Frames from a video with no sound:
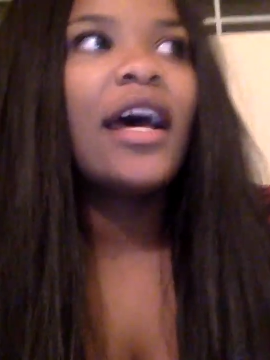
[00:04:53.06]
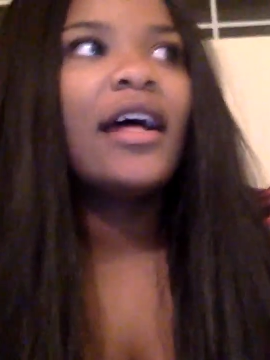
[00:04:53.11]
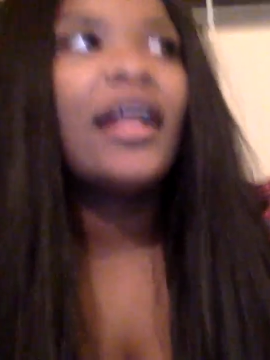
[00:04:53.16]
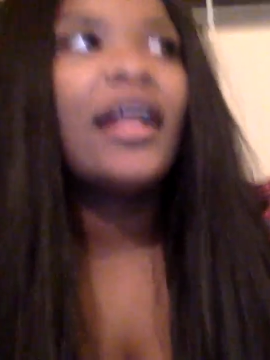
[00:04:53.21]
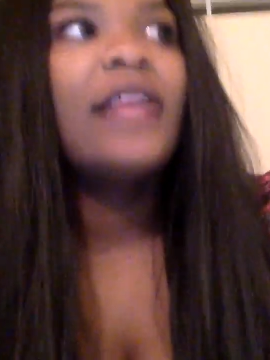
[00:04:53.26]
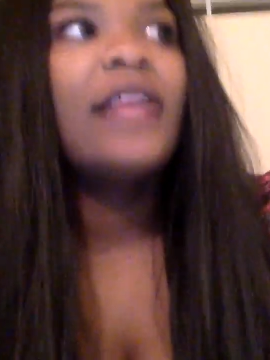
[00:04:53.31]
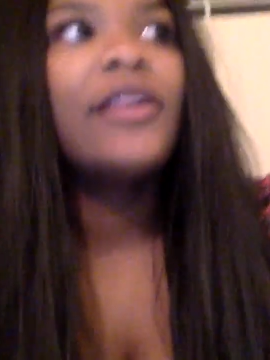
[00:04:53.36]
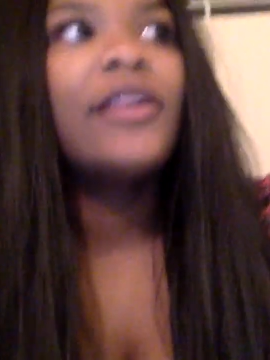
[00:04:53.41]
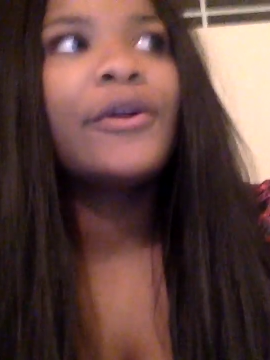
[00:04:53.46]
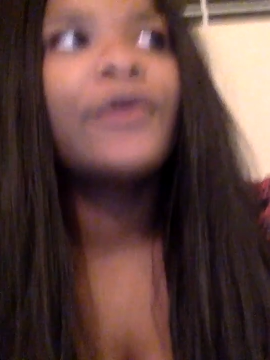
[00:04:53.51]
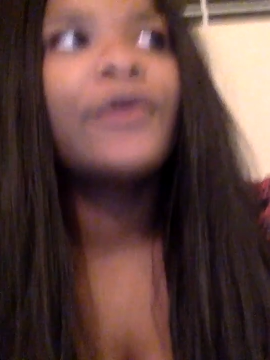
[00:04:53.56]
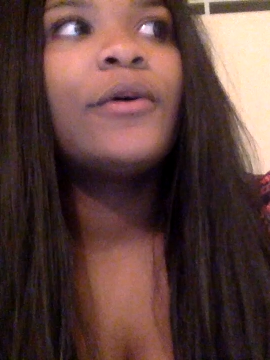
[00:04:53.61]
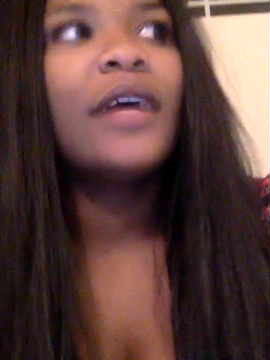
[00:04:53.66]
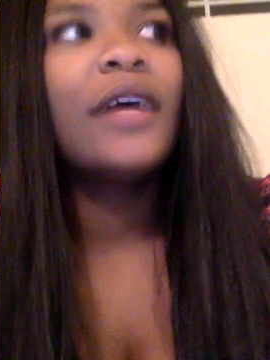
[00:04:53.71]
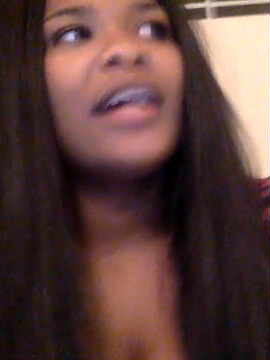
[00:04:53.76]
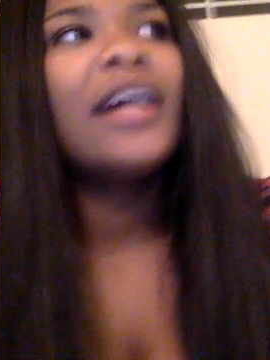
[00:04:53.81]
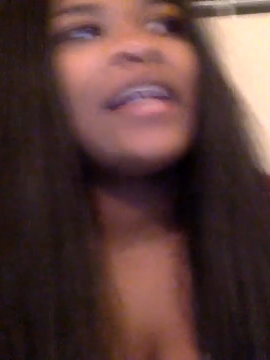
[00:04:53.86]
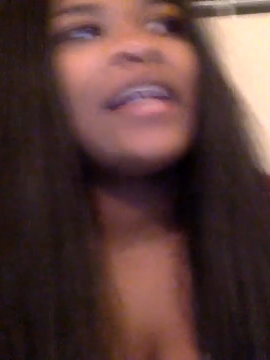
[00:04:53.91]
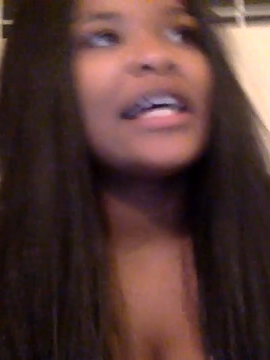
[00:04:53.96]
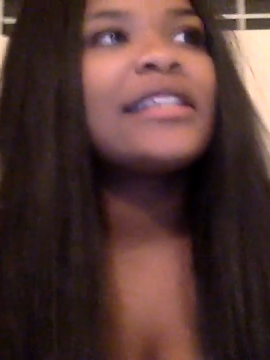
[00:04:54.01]
a little,
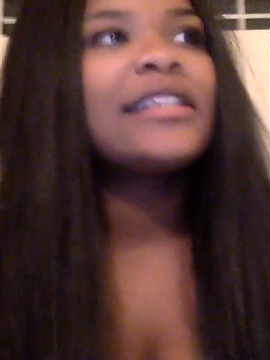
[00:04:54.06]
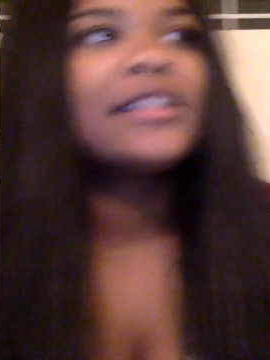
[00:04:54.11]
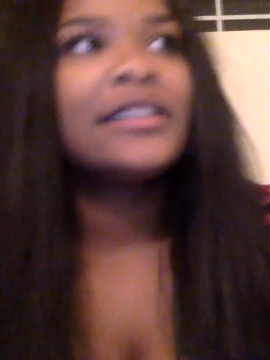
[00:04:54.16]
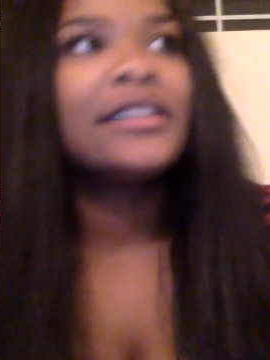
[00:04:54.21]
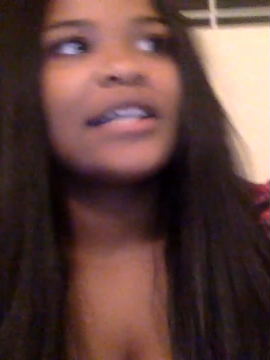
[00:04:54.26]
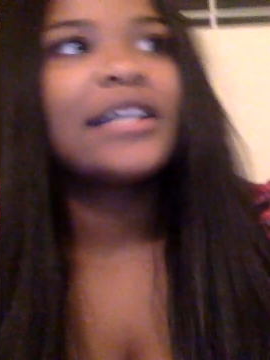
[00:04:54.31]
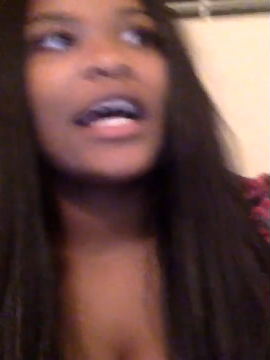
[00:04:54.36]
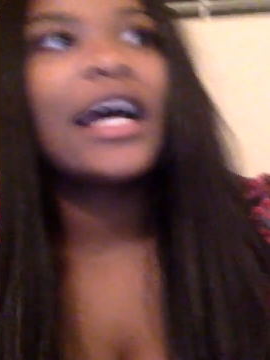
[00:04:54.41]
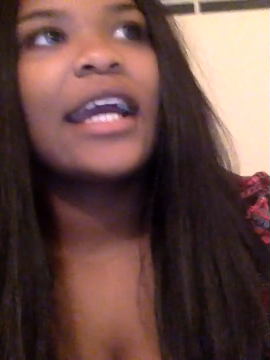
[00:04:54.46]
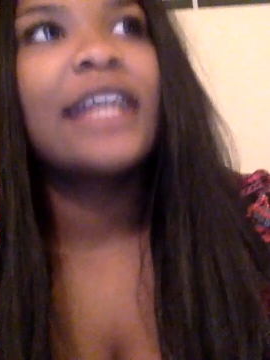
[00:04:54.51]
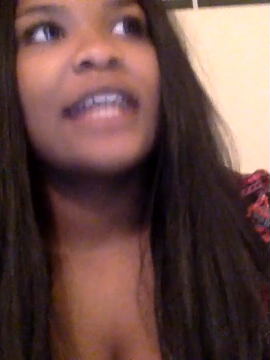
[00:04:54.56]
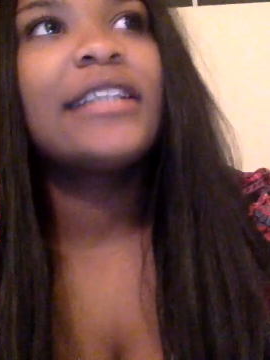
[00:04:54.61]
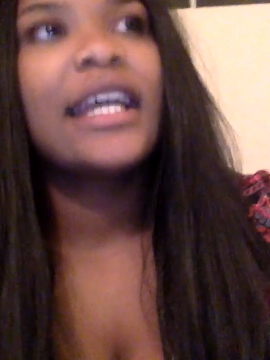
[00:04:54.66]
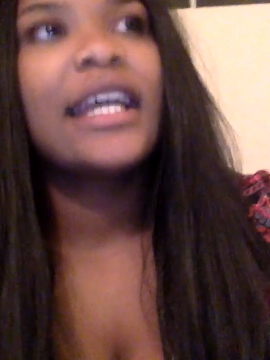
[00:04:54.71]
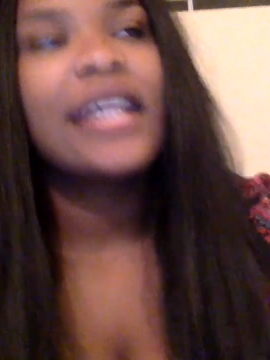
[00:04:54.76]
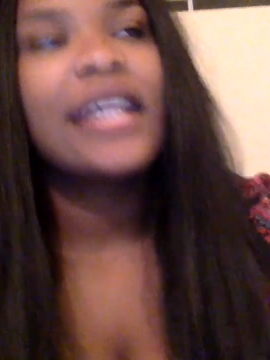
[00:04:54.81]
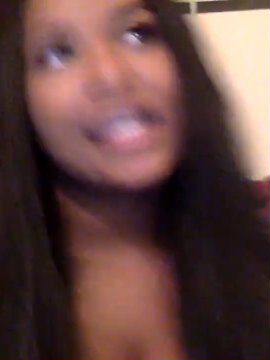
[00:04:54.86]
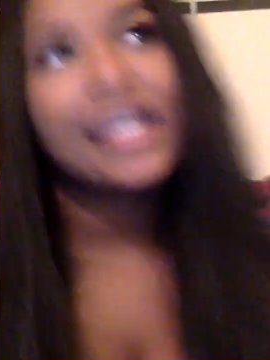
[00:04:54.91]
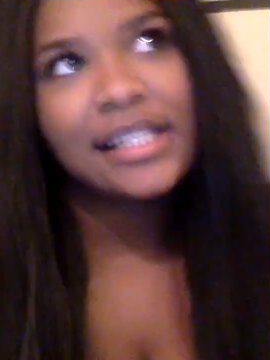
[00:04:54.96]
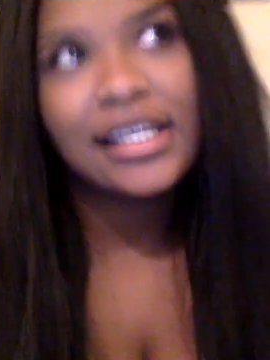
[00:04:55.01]
in essence, I guess I
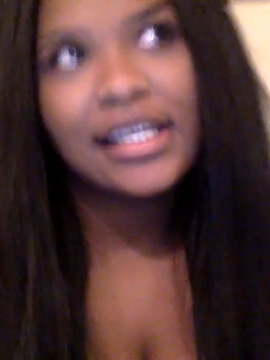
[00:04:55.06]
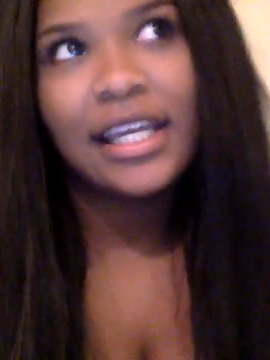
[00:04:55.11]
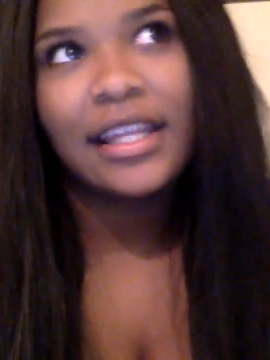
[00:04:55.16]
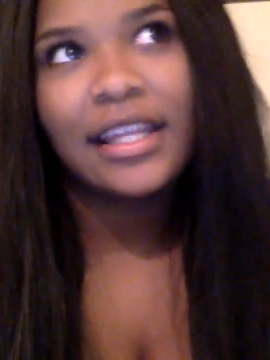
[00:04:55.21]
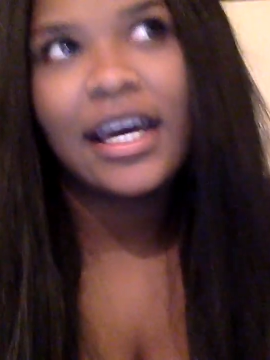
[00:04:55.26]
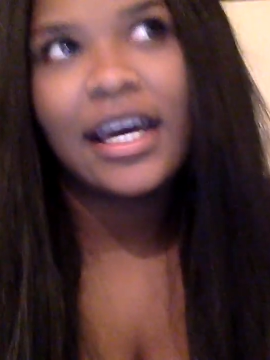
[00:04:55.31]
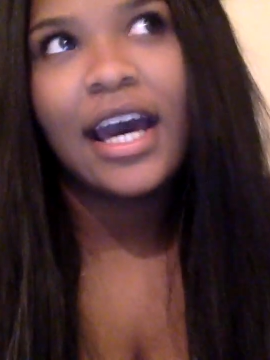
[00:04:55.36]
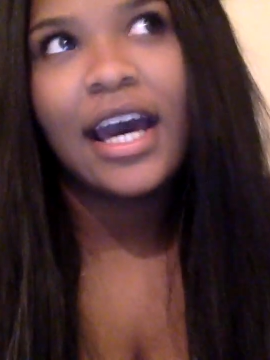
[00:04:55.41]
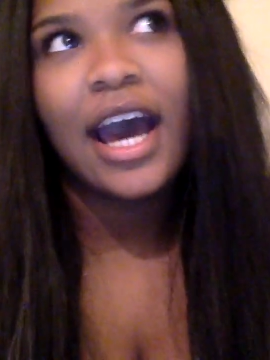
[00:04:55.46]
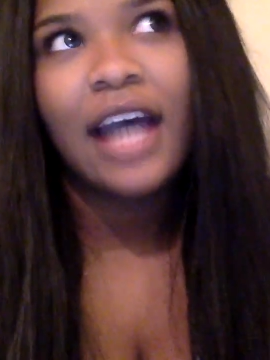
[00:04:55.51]
can say that